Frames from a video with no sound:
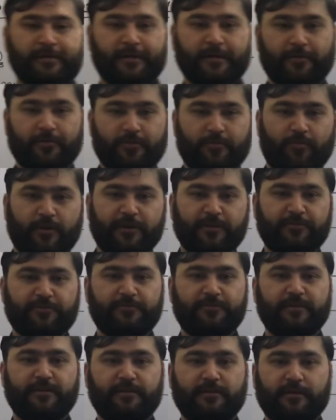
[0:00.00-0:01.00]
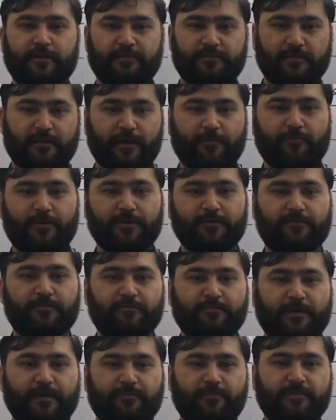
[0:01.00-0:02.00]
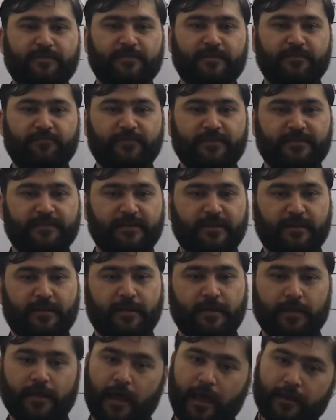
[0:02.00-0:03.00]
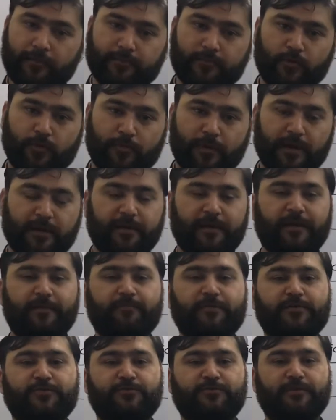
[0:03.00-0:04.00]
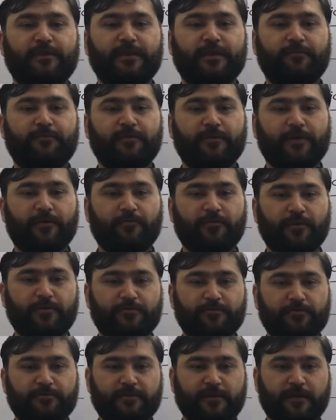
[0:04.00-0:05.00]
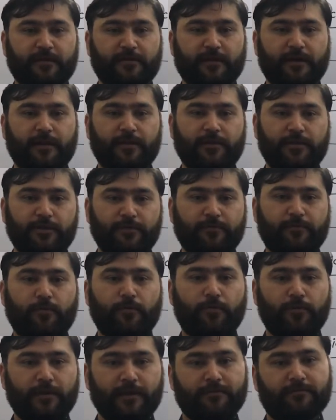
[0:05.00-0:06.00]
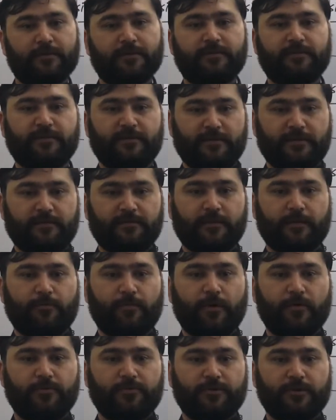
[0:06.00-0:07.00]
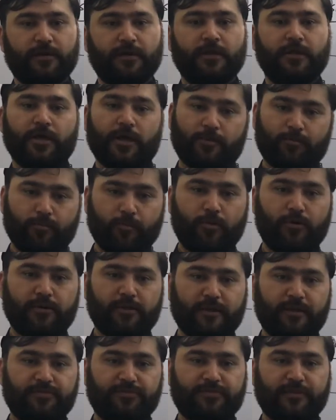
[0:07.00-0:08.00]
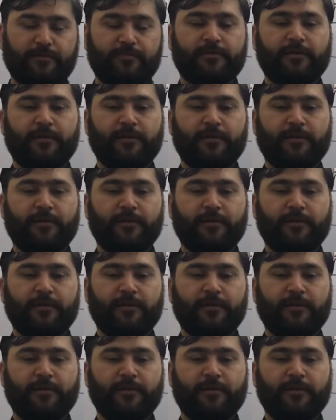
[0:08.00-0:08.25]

Good morning student, Assalamu alaikum. Chemistry with DNA and I am Noman Ahmed. Today we are going to start a new O-level series about mole concepts.